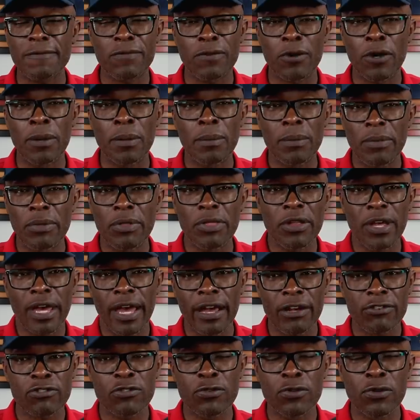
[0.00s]
from the
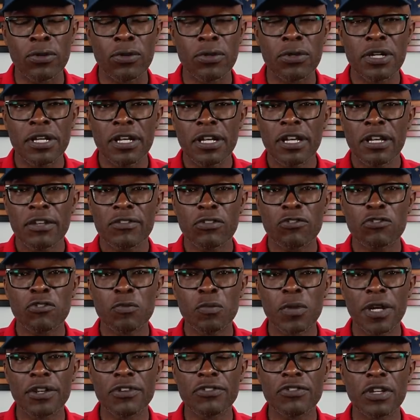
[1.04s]
actual
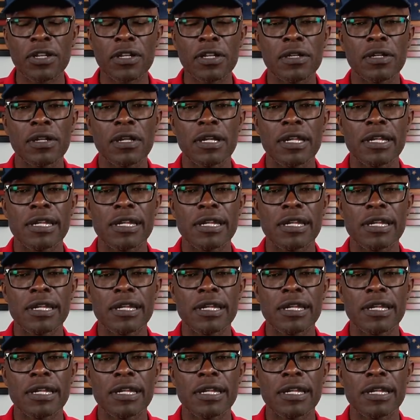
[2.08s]
situation.